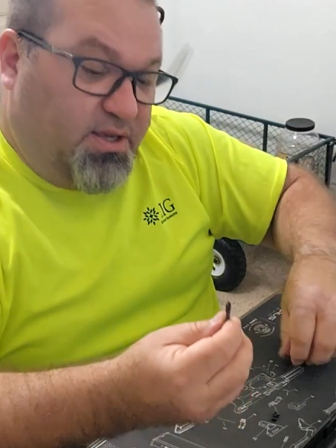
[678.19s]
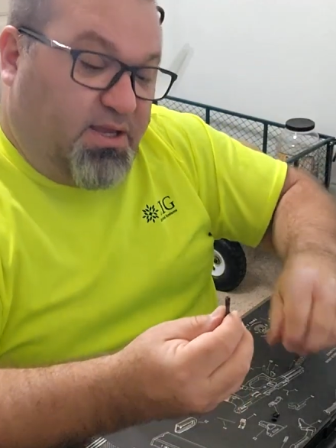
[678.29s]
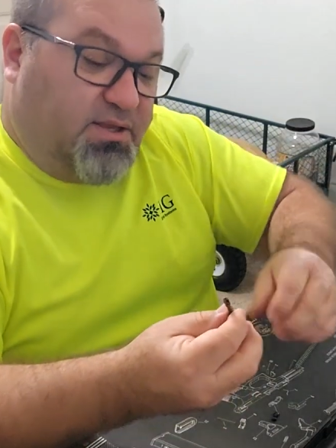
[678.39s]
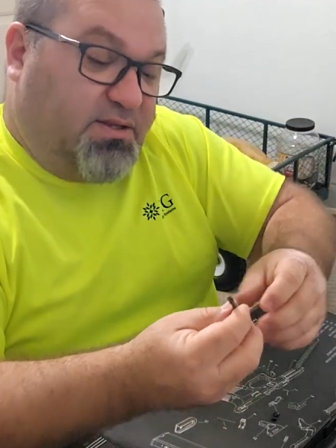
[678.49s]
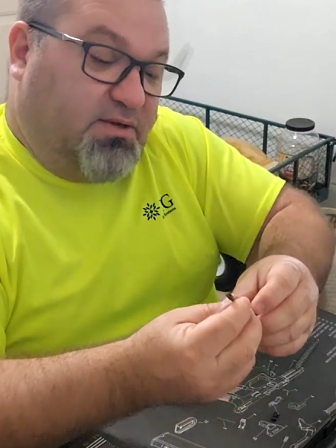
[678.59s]

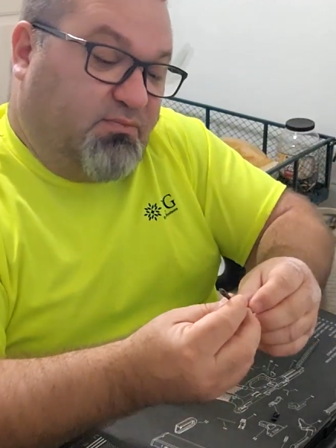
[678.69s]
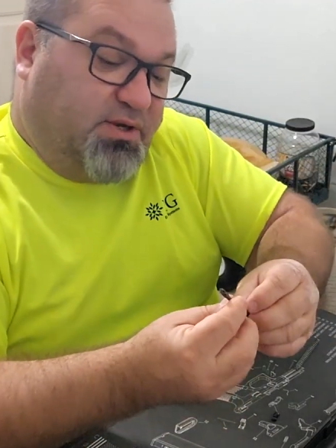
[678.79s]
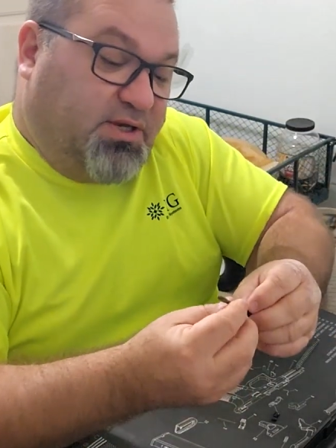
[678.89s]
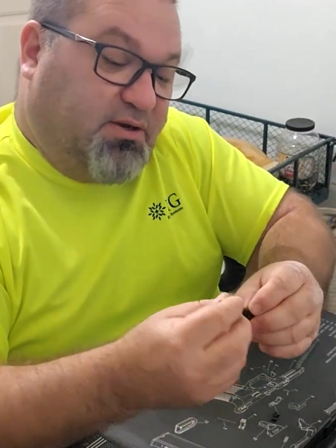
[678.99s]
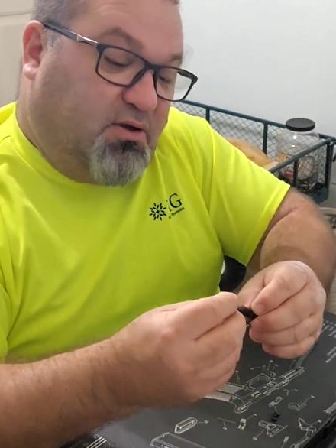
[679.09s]
and then we
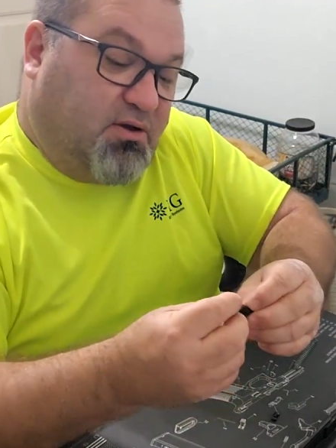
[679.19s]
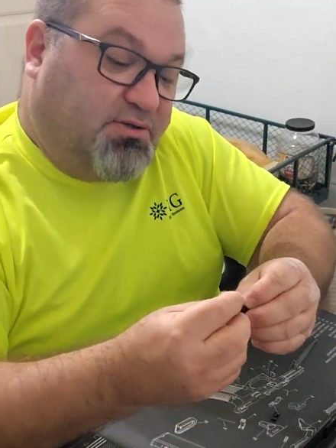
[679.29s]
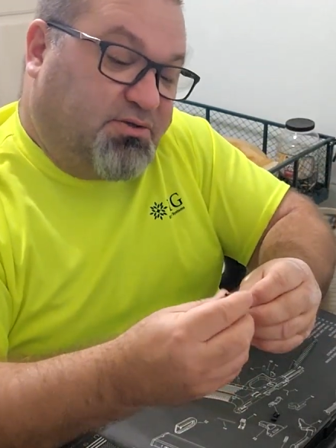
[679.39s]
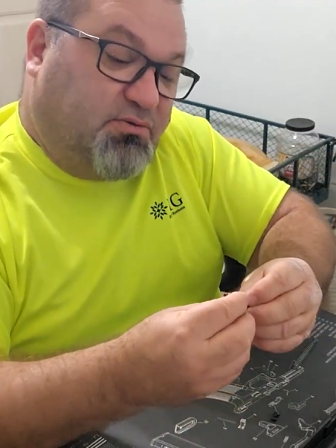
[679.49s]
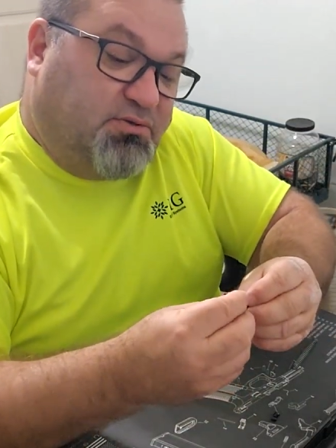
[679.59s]
can
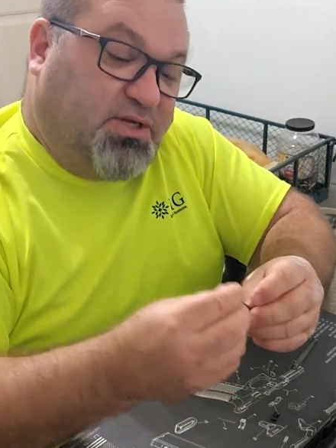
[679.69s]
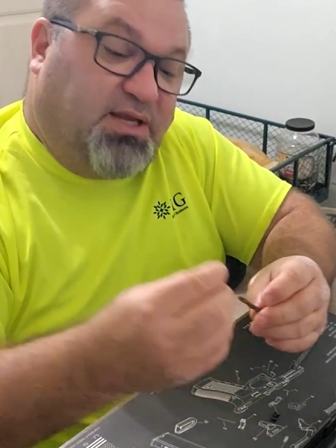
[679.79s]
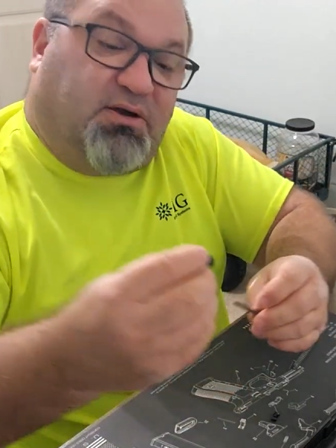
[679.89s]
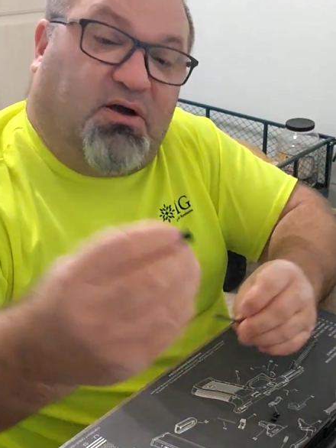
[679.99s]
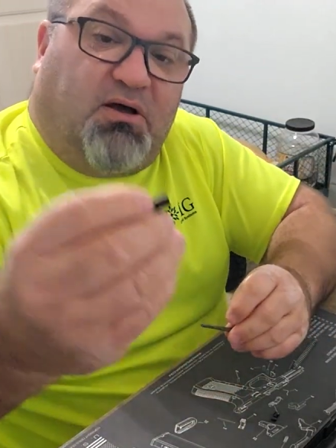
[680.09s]
also
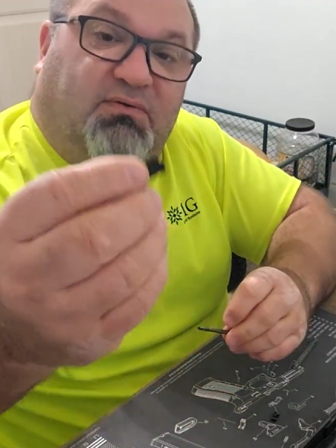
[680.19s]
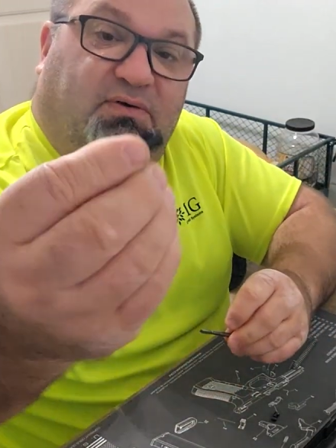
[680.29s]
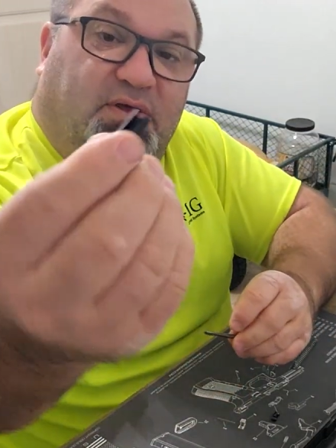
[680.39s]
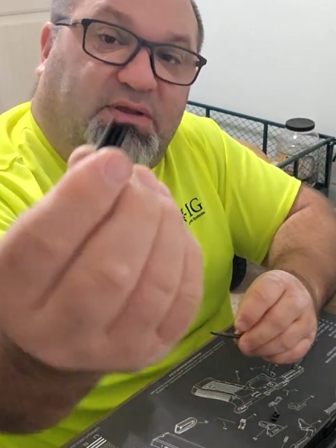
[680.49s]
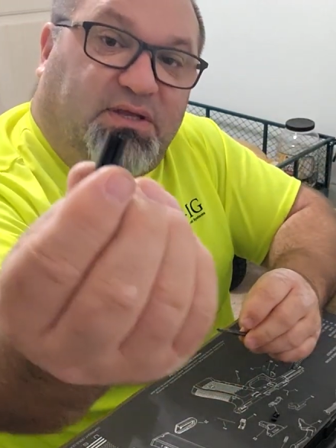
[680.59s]
take off
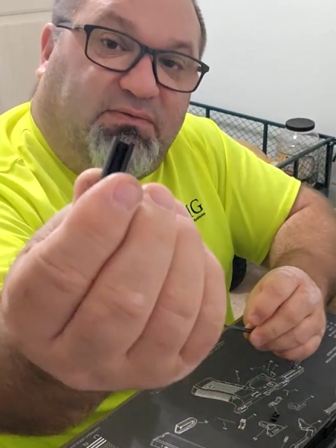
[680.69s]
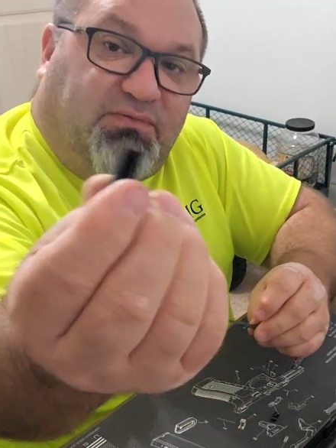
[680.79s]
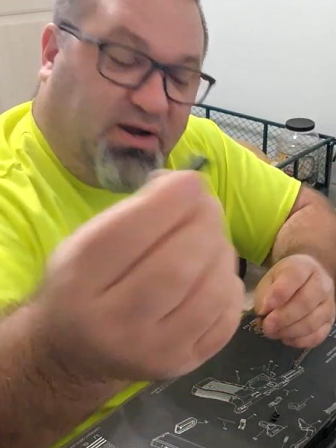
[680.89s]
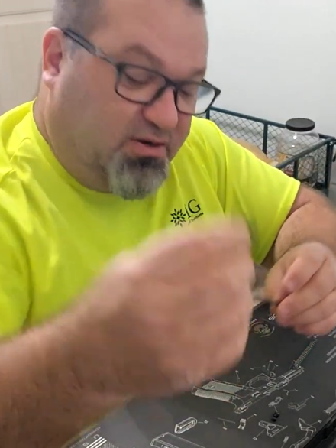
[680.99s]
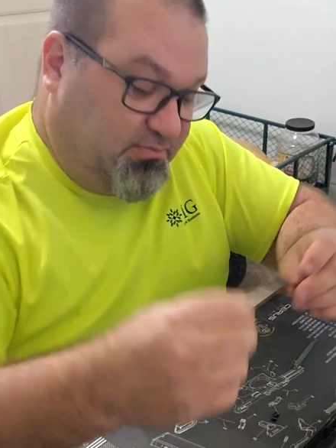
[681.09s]
the
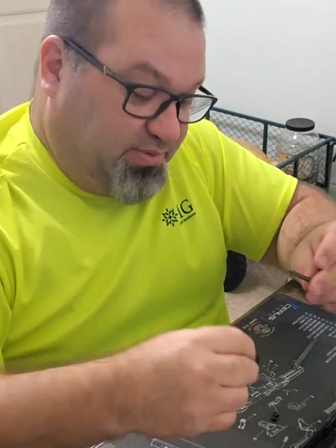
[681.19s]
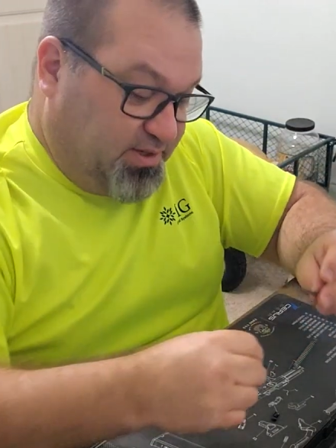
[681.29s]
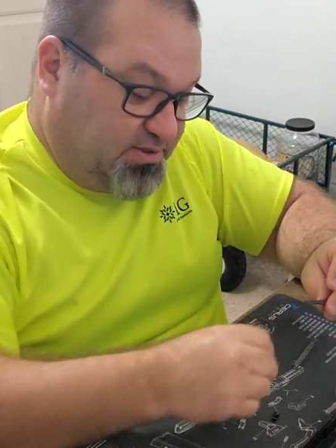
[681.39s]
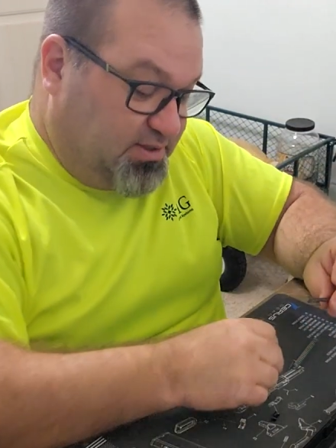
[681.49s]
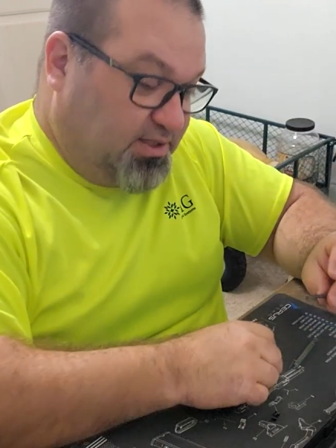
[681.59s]
firing
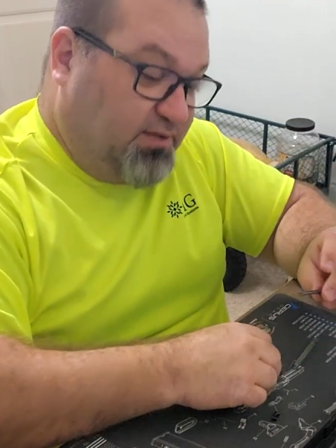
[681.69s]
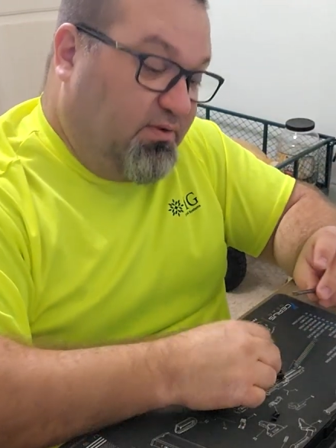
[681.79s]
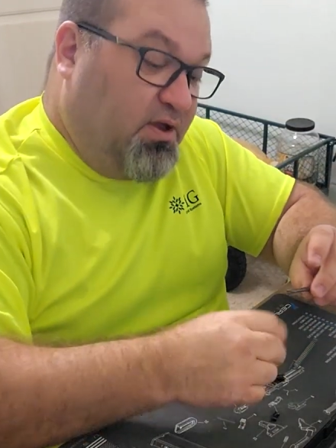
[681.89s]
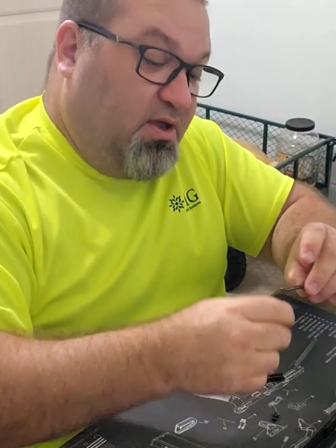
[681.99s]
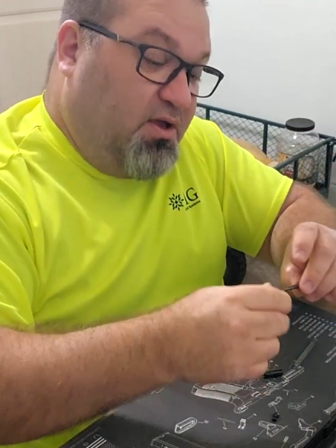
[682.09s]
pin sleeve.
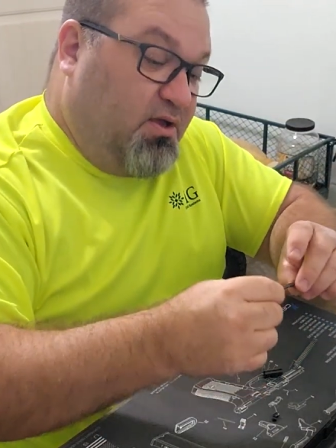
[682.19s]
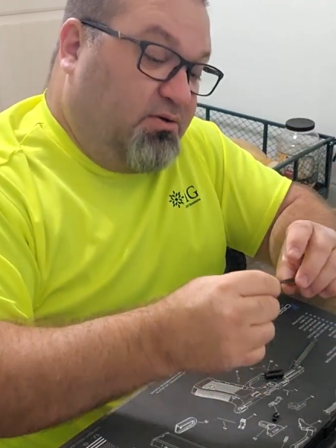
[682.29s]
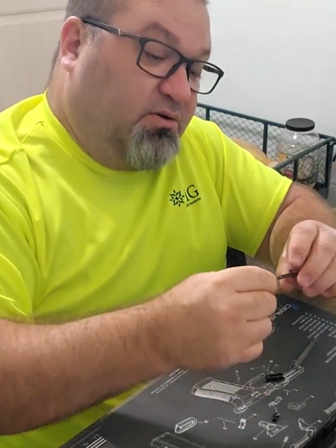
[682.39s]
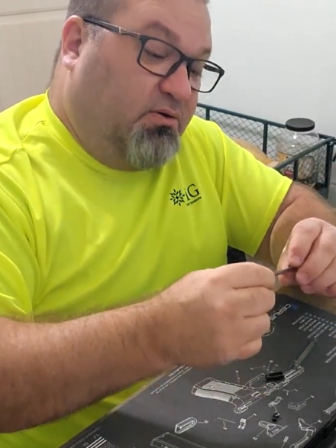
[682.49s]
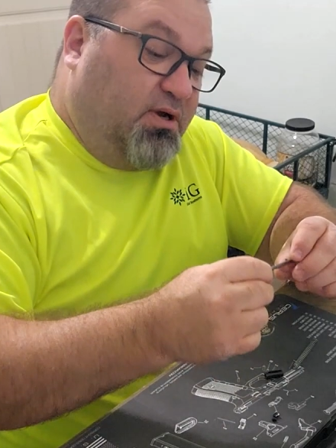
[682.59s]

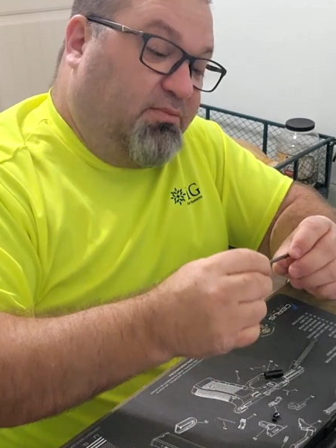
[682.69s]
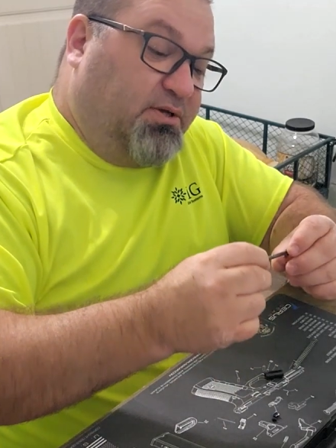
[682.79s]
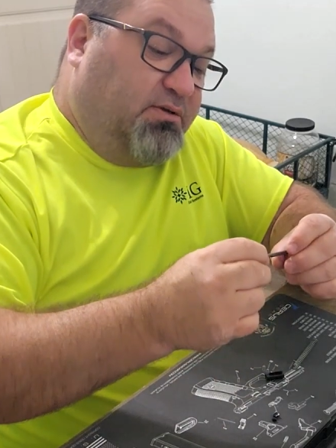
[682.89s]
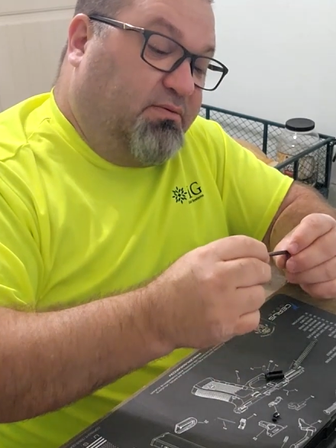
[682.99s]
So I'm gonna